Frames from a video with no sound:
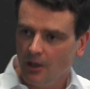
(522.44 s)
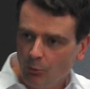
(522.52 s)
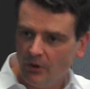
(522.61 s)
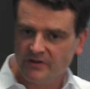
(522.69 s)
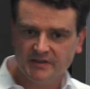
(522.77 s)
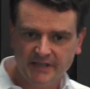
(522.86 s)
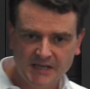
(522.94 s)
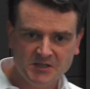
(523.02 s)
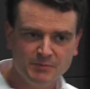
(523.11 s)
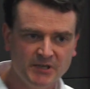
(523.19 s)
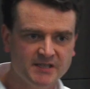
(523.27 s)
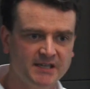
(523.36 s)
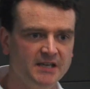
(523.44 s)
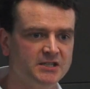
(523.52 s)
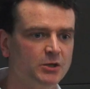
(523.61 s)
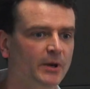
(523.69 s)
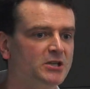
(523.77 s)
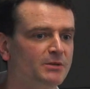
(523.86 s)
Once the data has been sent
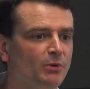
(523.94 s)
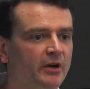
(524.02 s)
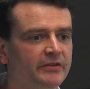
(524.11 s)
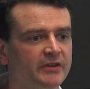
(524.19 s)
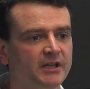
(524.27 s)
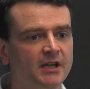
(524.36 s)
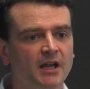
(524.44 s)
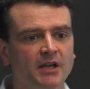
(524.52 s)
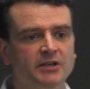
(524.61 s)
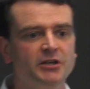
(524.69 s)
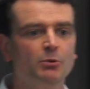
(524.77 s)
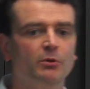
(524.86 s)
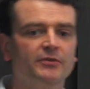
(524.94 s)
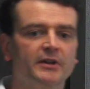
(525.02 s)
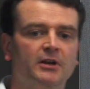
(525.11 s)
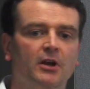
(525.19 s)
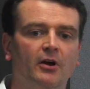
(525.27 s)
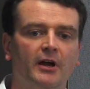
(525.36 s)
to HMRC, you don't want the
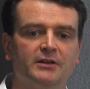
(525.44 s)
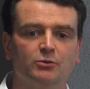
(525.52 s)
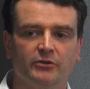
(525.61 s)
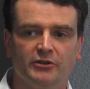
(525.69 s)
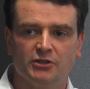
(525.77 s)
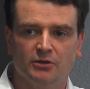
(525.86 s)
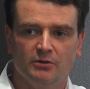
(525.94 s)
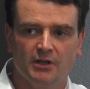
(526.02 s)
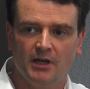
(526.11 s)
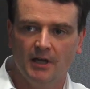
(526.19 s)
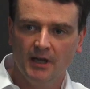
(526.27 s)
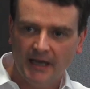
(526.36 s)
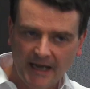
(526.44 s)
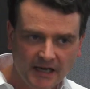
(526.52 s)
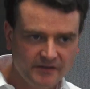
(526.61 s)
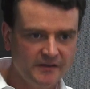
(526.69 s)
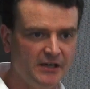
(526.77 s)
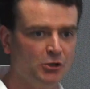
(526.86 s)
client or the junior
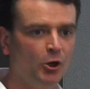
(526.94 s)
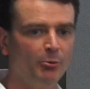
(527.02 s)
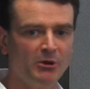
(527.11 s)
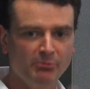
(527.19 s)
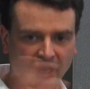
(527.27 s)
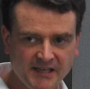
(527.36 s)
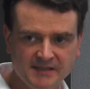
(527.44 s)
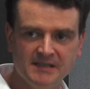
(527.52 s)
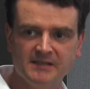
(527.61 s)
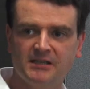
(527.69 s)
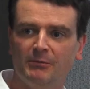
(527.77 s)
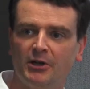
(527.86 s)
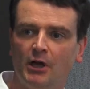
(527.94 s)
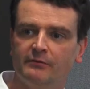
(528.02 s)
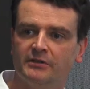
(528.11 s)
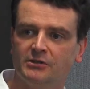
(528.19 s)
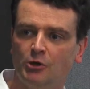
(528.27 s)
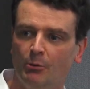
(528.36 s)
accidentally copying and pasting something
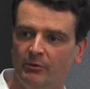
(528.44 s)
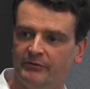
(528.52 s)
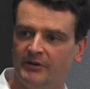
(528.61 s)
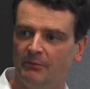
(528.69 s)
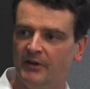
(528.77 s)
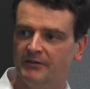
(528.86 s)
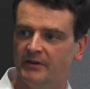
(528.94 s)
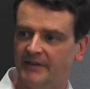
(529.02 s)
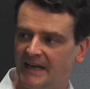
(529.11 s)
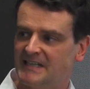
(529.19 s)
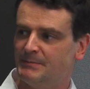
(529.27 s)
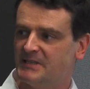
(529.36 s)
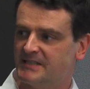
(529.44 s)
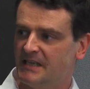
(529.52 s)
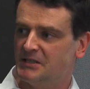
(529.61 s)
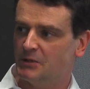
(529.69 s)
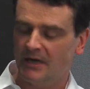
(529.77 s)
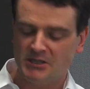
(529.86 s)
over the top of something that's actually been
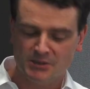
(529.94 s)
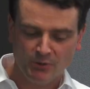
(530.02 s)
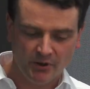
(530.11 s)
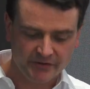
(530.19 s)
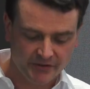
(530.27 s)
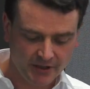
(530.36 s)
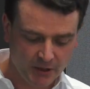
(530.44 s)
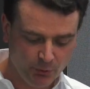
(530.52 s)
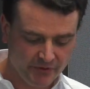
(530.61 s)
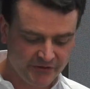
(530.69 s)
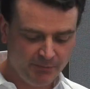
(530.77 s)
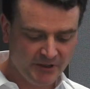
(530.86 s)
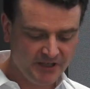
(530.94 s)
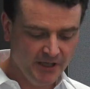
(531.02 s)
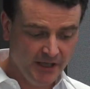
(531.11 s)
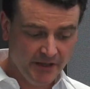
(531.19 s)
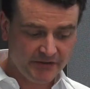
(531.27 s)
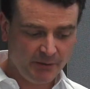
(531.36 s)
sent to HMRC. You want
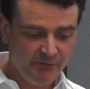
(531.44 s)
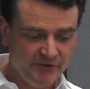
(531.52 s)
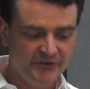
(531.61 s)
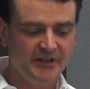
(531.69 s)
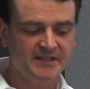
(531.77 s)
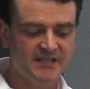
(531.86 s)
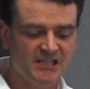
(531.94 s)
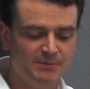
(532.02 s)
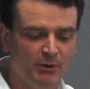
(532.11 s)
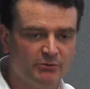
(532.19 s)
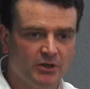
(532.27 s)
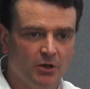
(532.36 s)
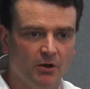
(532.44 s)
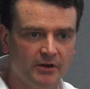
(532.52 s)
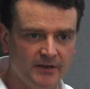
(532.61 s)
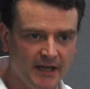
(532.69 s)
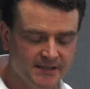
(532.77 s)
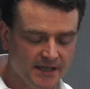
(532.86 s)
some facility to be able to lock
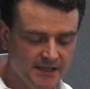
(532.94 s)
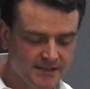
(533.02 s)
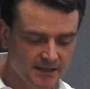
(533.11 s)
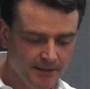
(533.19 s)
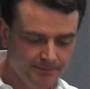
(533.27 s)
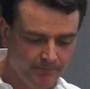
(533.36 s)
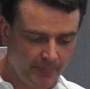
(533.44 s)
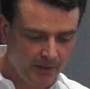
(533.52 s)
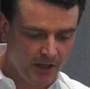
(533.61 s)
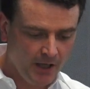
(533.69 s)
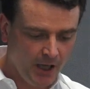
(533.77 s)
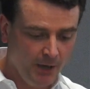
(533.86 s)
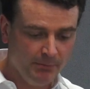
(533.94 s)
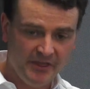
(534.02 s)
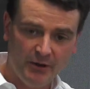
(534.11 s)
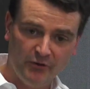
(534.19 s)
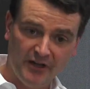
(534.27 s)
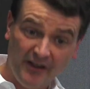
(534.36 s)
that data. But
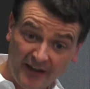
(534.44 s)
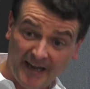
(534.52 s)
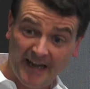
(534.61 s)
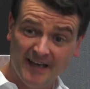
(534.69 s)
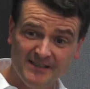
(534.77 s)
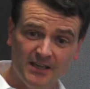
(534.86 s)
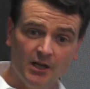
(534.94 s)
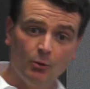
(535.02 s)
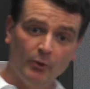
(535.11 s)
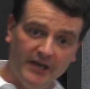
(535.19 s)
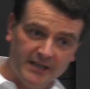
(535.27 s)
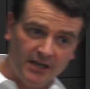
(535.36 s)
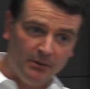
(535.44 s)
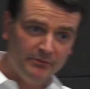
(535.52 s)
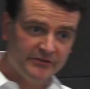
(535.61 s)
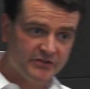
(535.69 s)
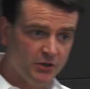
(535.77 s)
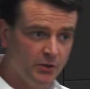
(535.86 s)
then on the other hand, when it comes
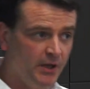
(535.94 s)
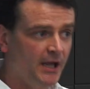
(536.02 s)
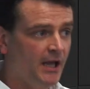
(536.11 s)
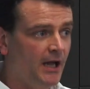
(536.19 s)
to